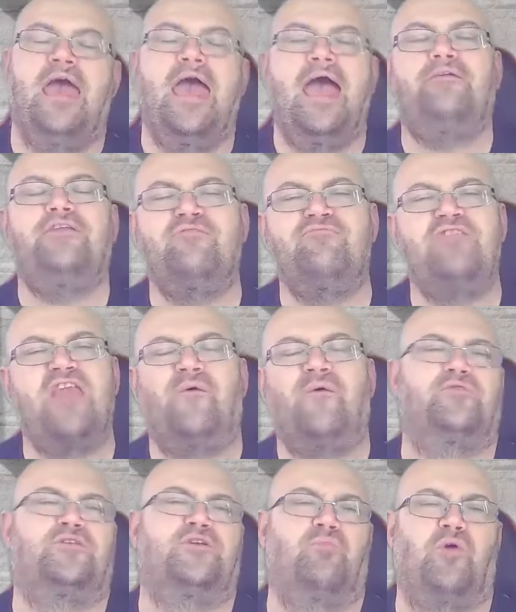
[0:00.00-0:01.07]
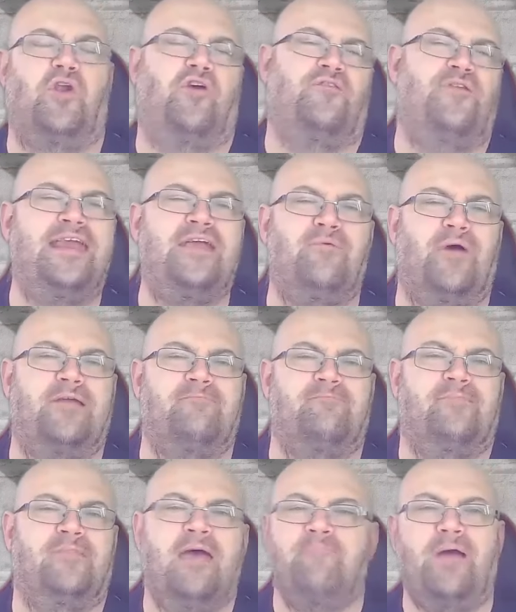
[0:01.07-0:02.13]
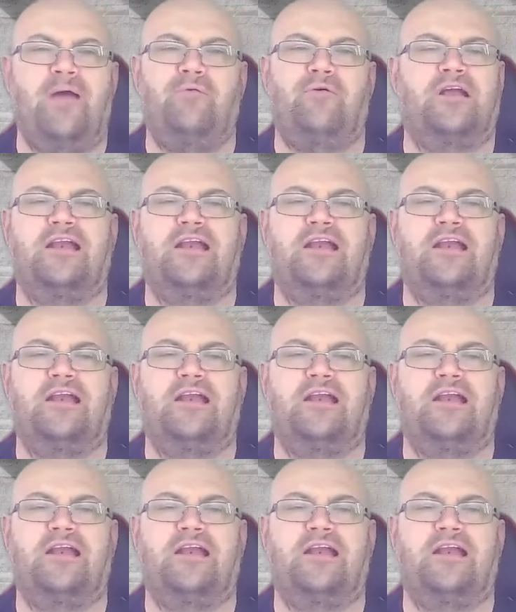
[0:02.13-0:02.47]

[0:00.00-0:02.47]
How do you know it was a one-off anyway? Bauer